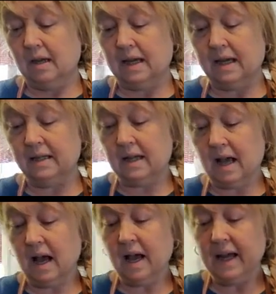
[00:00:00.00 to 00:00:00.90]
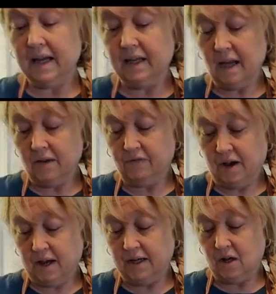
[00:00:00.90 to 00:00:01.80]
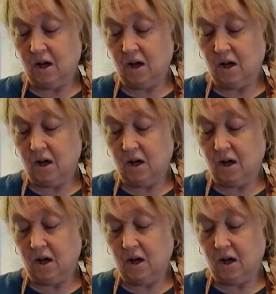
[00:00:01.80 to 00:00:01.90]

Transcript: And I cannot find